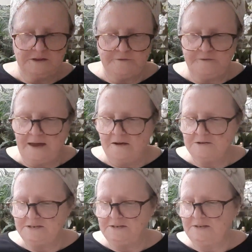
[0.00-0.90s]
But the
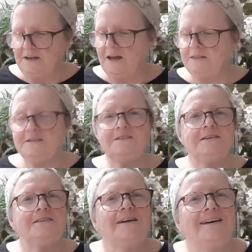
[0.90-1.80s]
flowers and the
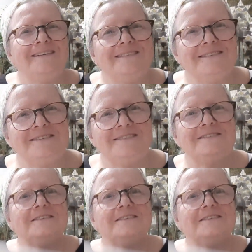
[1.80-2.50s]
detail in this is